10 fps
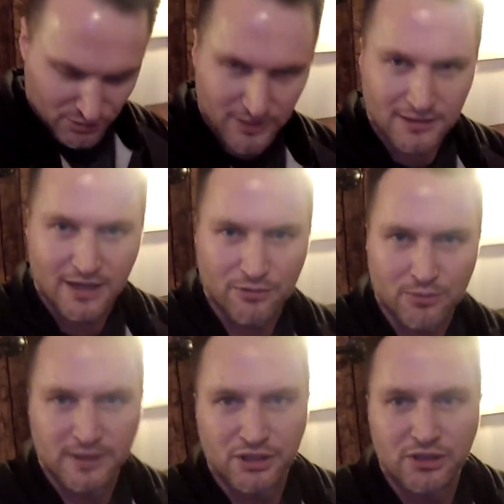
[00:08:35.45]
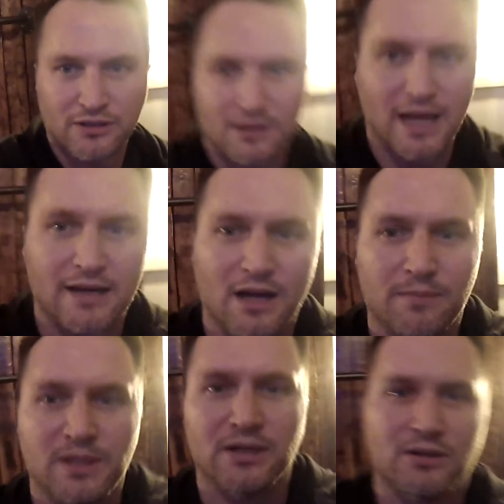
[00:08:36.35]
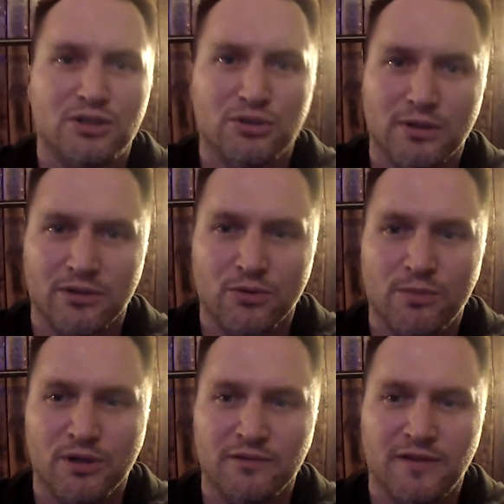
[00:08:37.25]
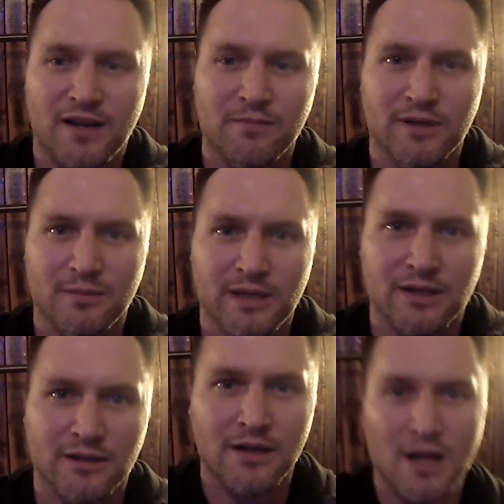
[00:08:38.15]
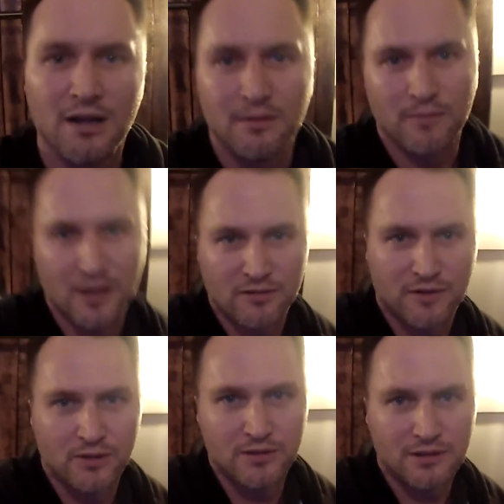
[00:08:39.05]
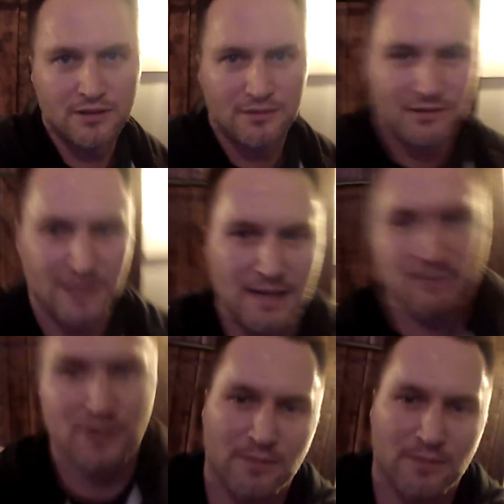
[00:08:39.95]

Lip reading: running down through my shirt and up here to a 3.5 millimeter microphone adapter.